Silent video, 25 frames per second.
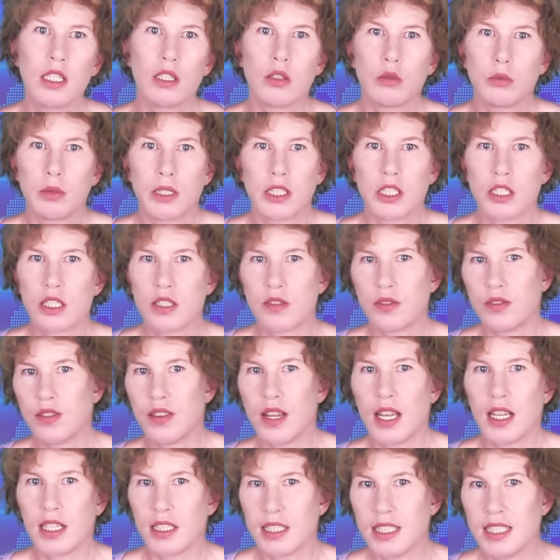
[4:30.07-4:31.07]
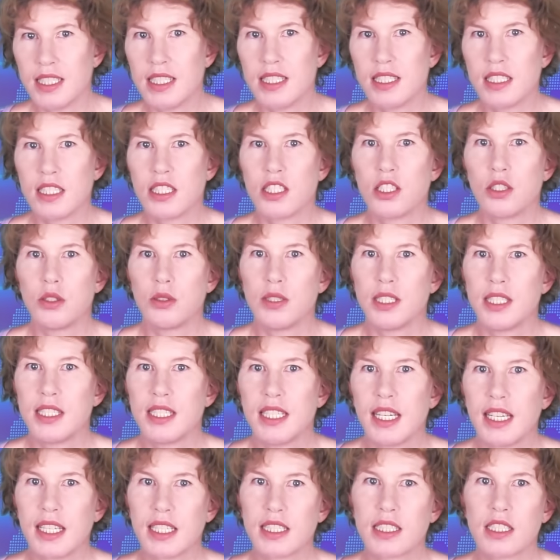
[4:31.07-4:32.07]
which is fairly easy to
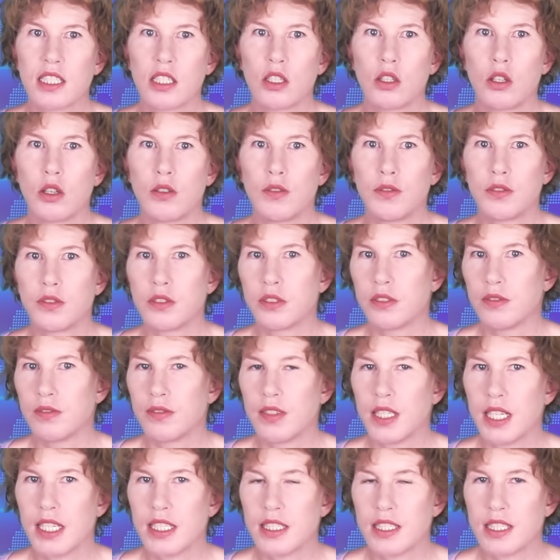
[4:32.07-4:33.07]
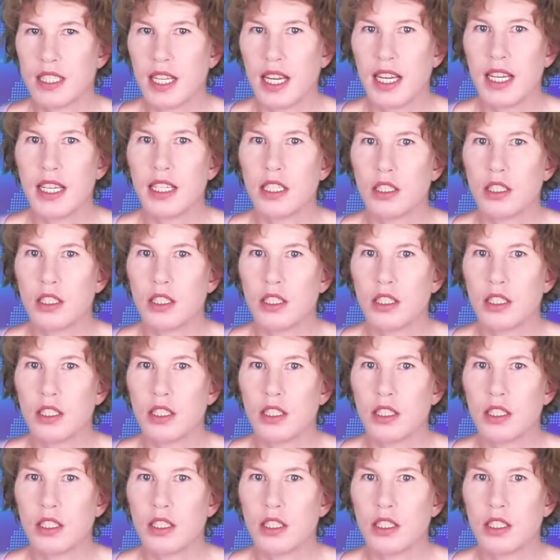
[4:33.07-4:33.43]
detect and often, they say,